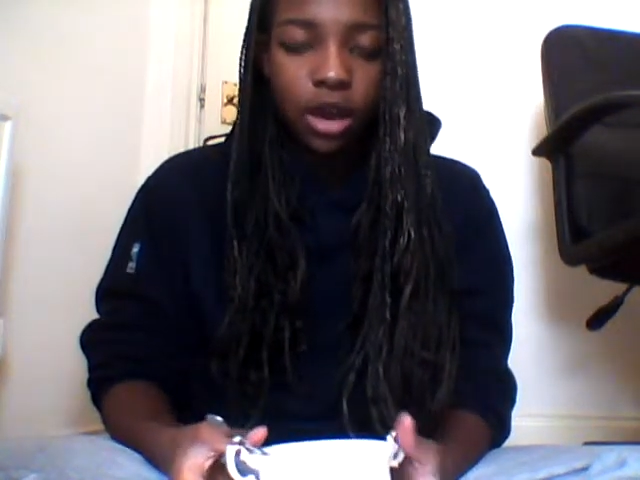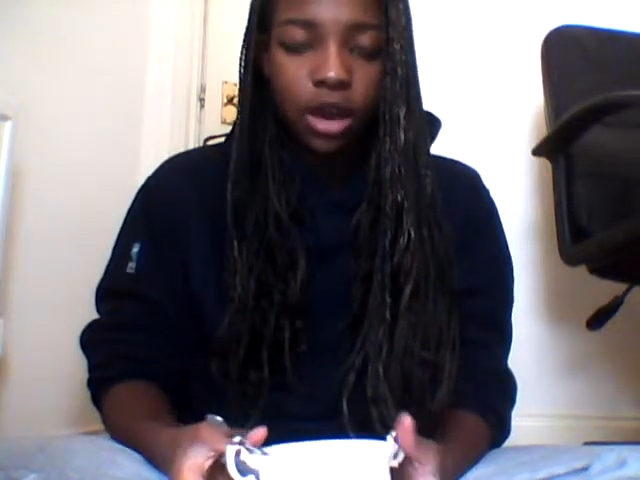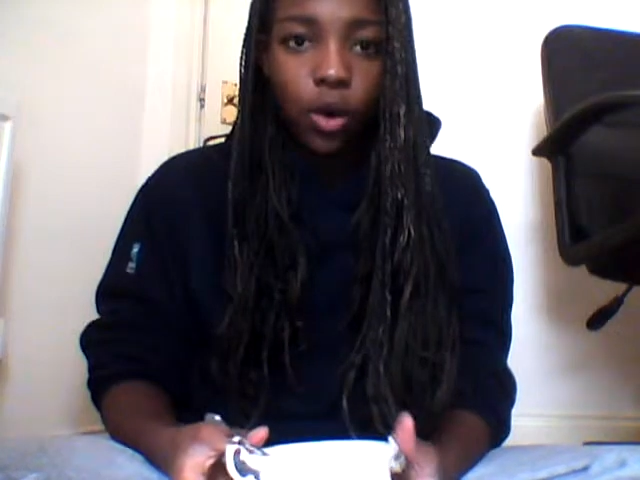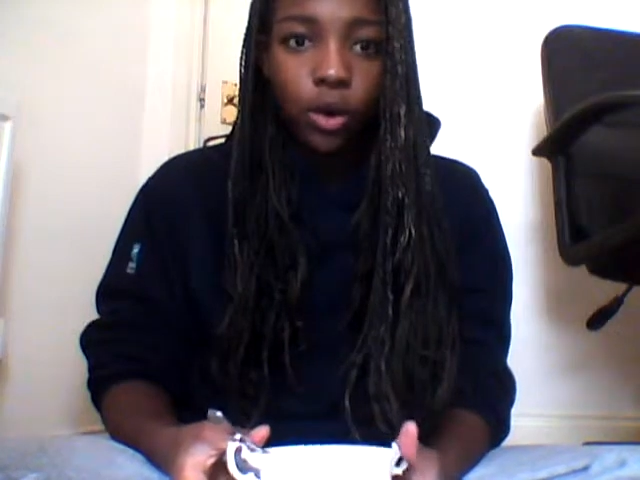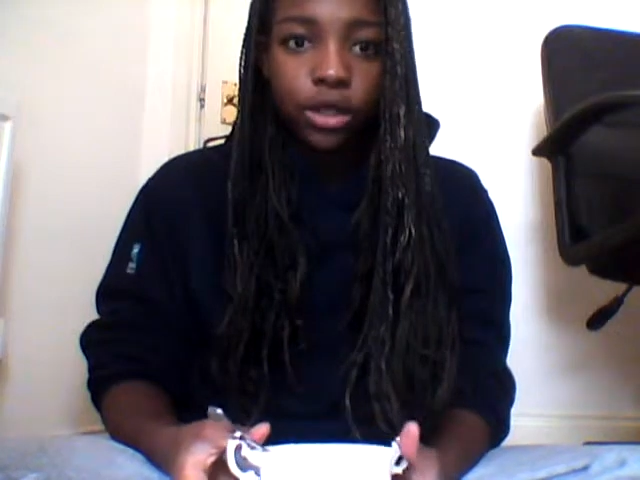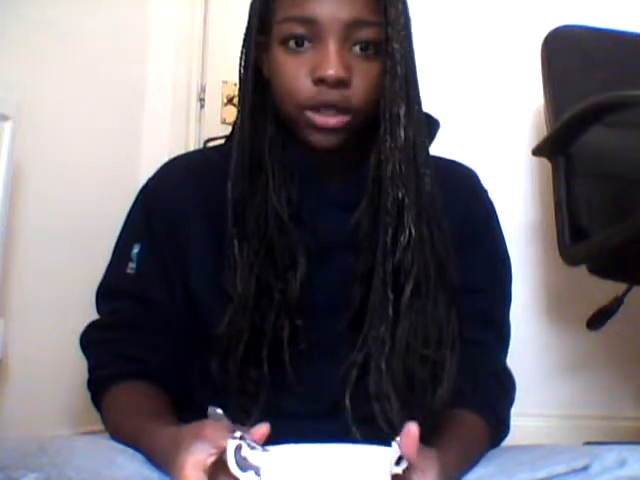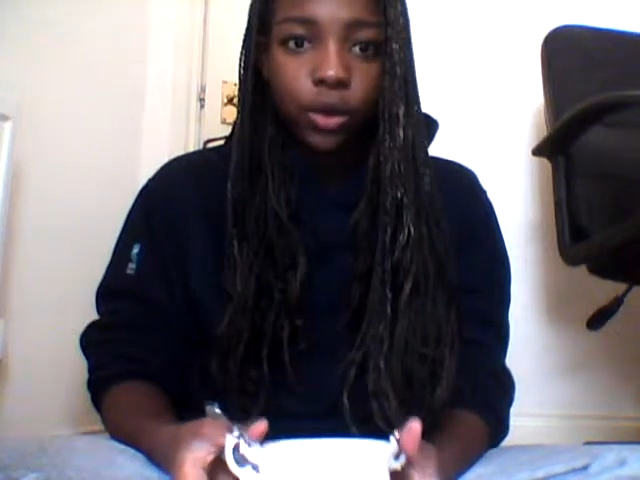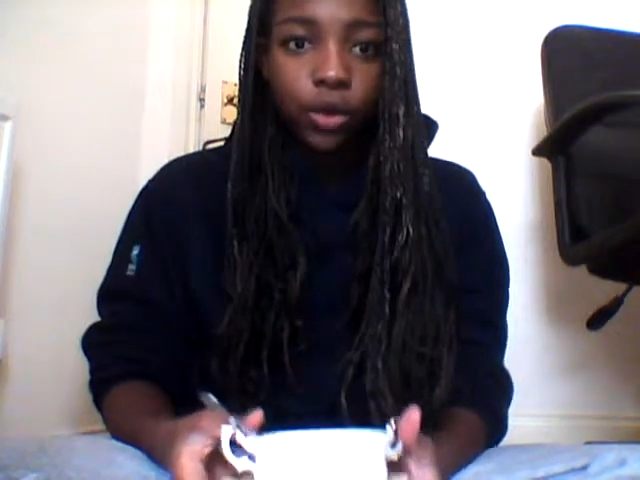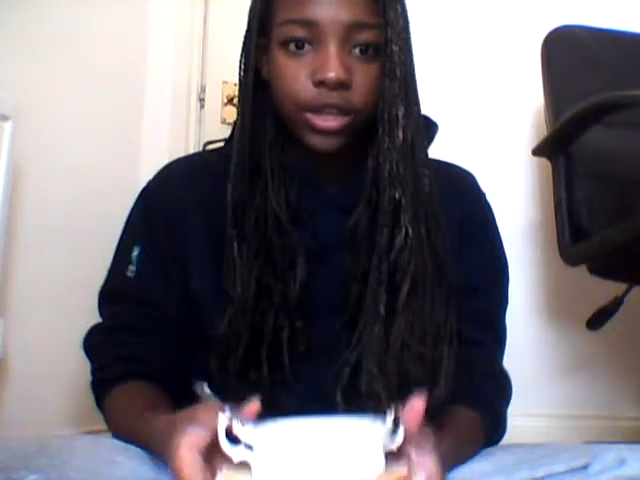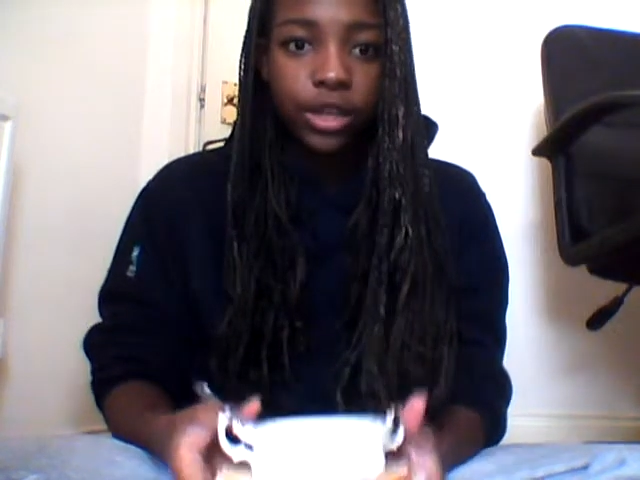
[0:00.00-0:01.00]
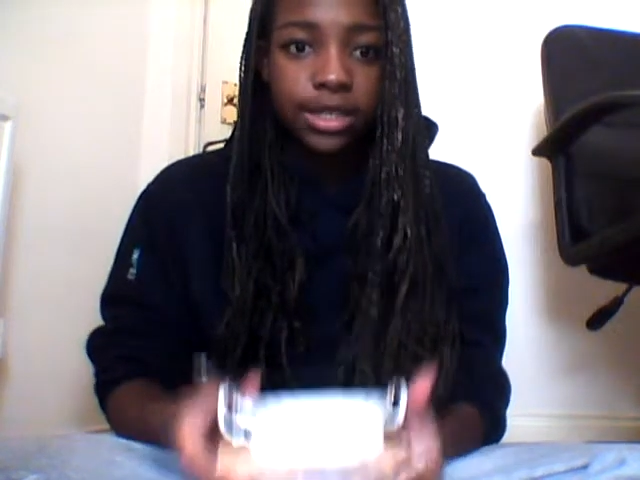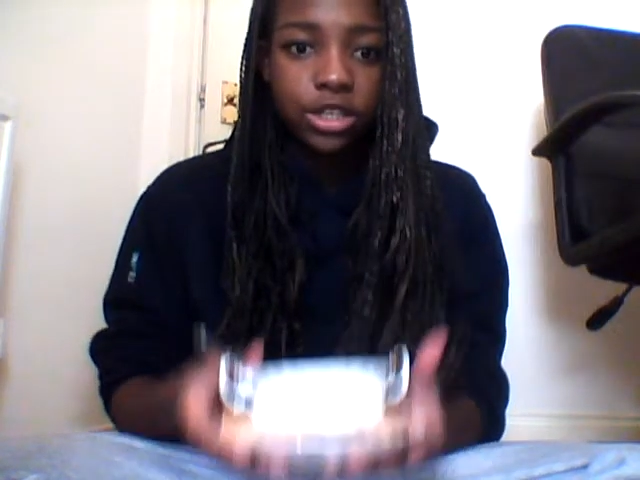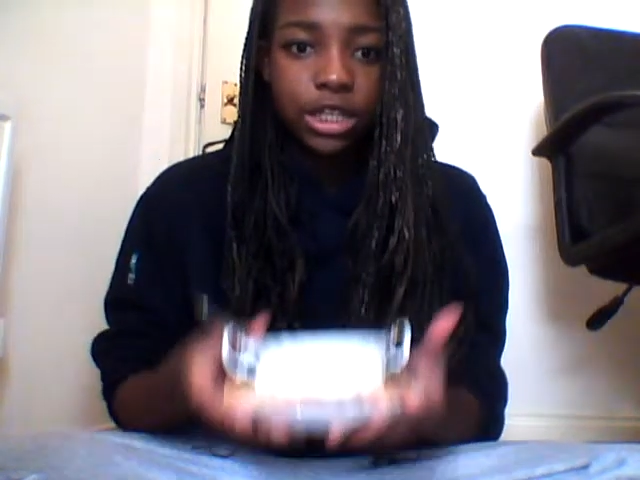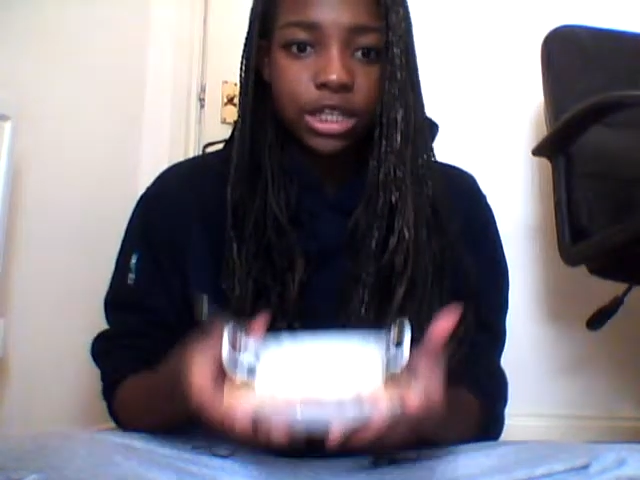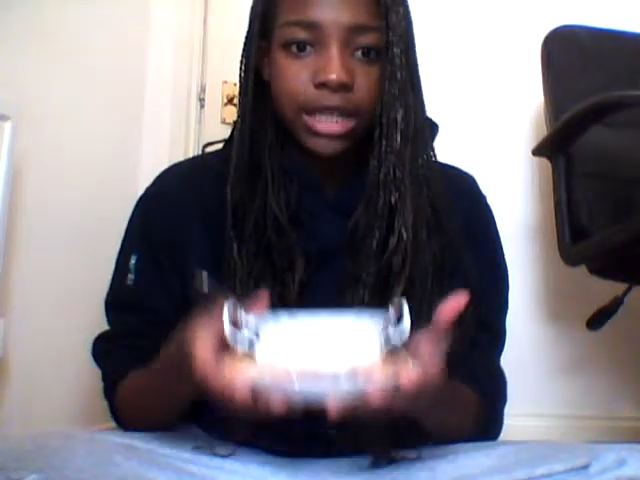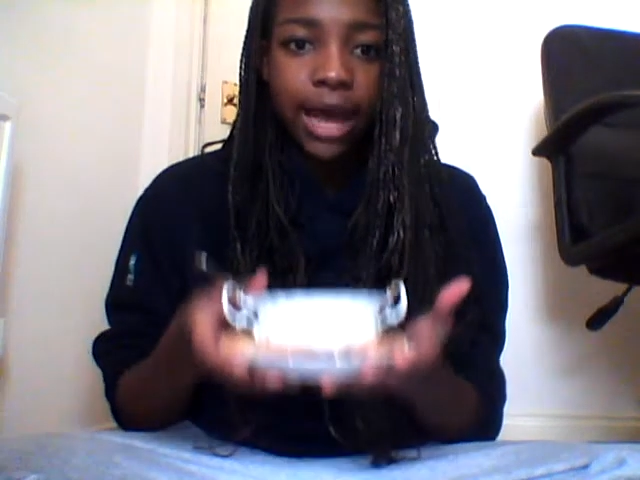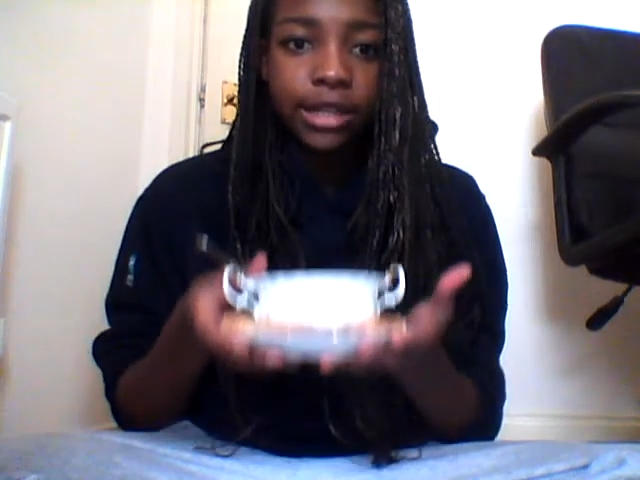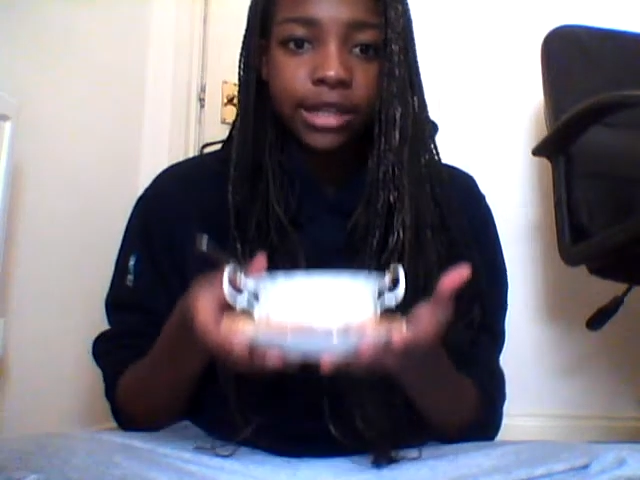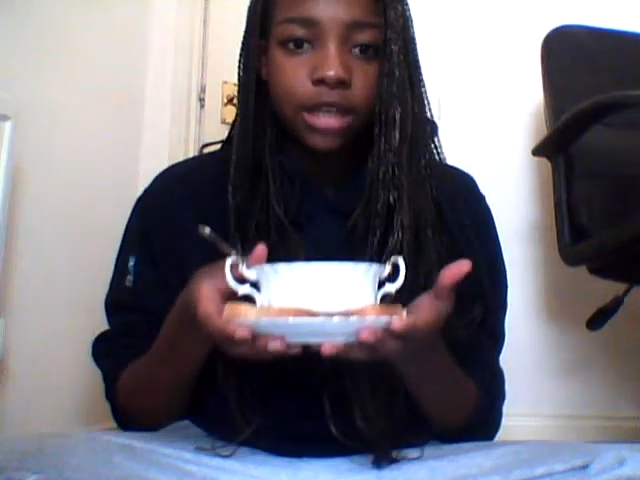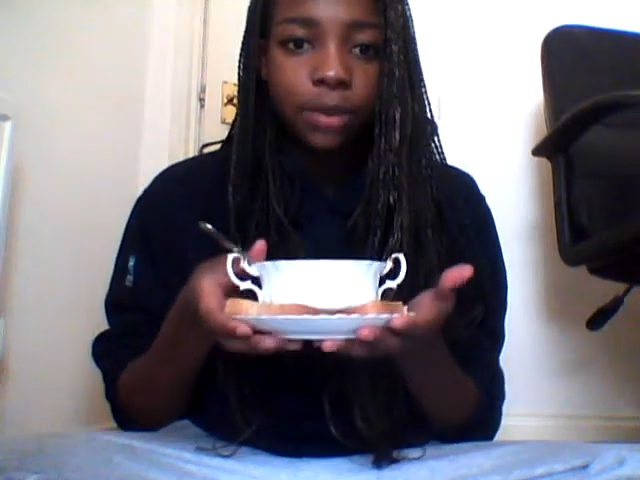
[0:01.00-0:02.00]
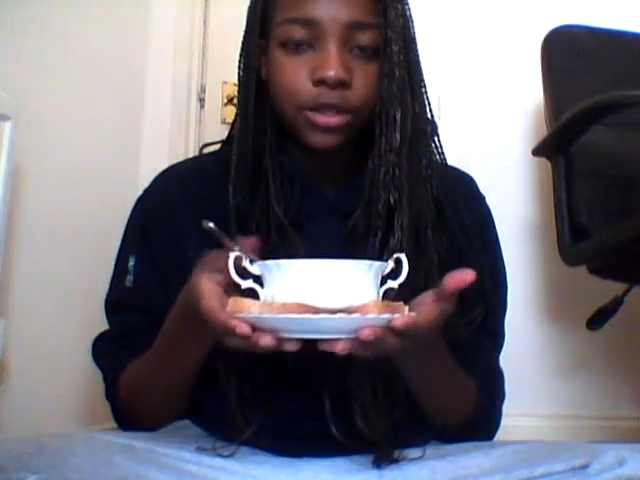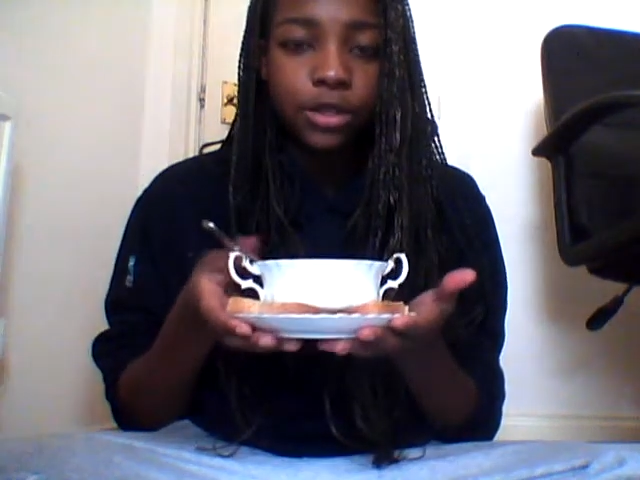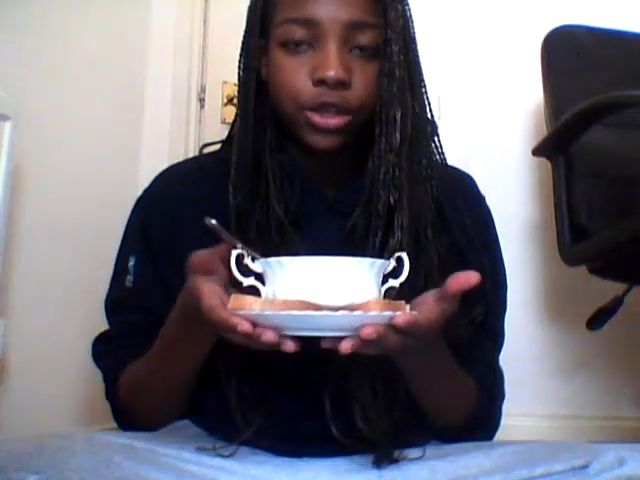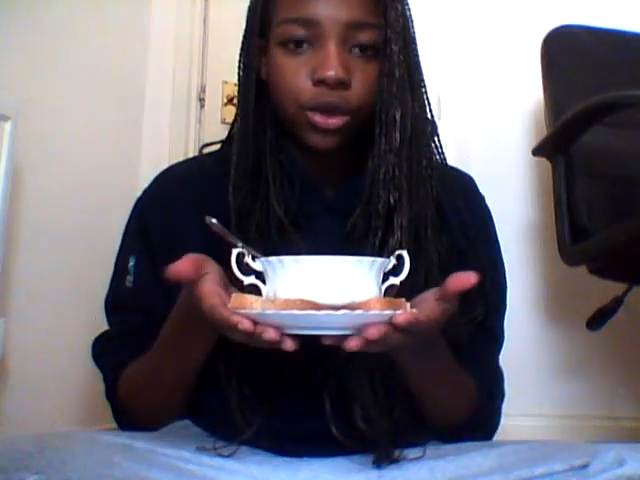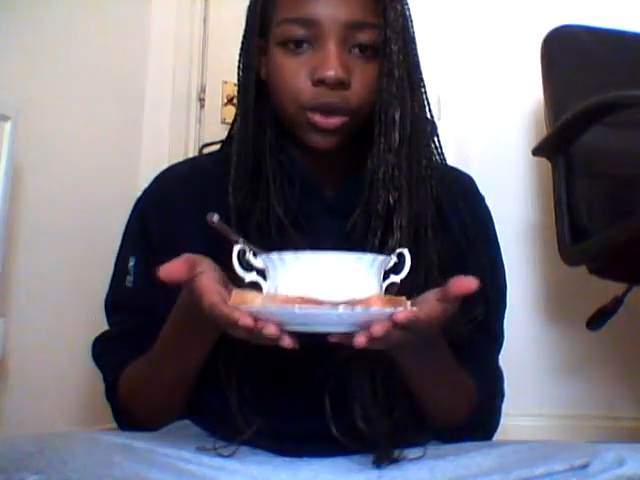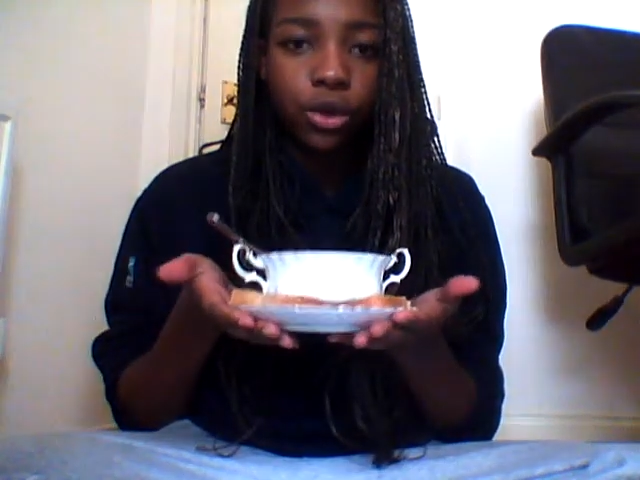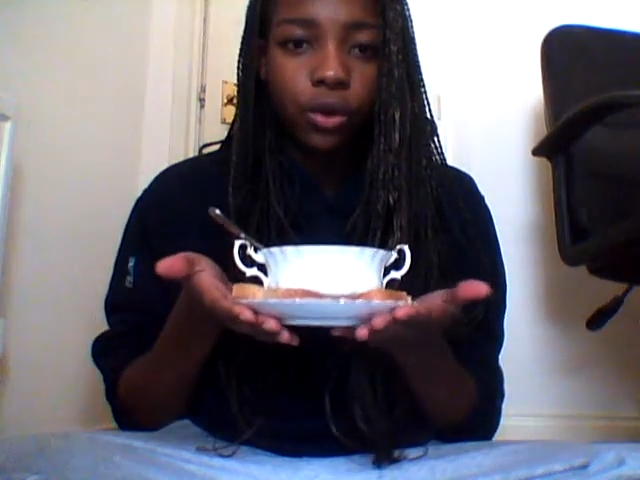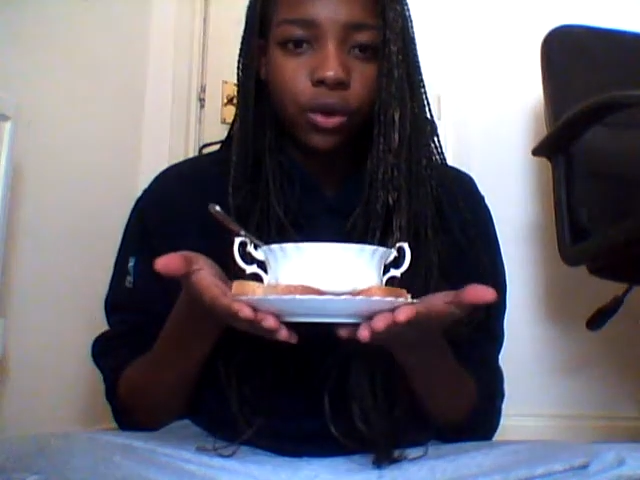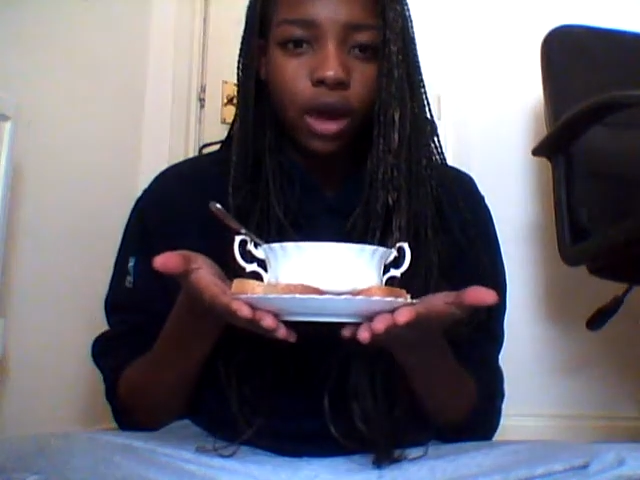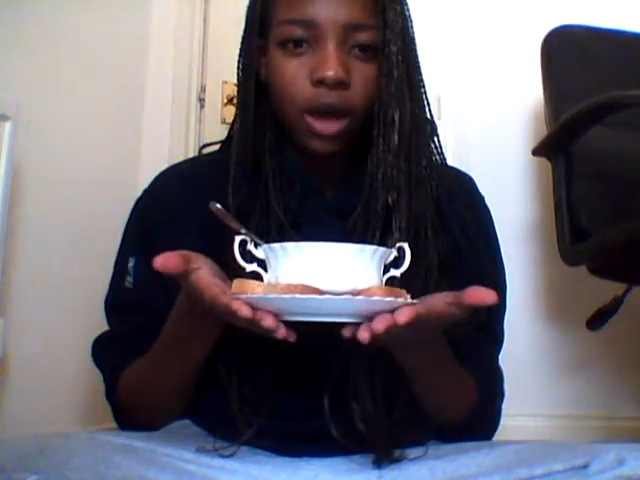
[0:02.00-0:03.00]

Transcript: all in all, this just adds up to